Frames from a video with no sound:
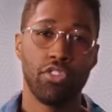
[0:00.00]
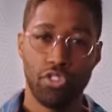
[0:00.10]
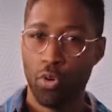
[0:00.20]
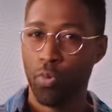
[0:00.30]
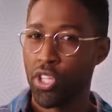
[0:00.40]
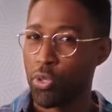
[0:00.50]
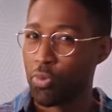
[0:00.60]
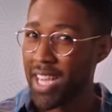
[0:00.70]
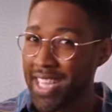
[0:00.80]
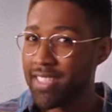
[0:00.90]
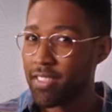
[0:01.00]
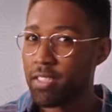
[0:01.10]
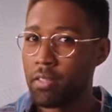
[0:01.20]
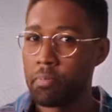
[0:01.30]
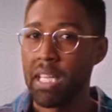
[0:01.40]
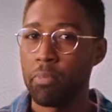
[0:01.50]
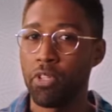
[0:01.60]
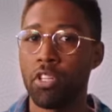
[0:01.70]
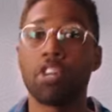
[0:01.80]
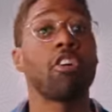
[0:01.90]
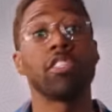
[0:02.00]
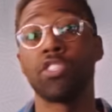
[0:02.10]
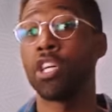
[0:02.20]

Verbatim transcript: You know what unites people across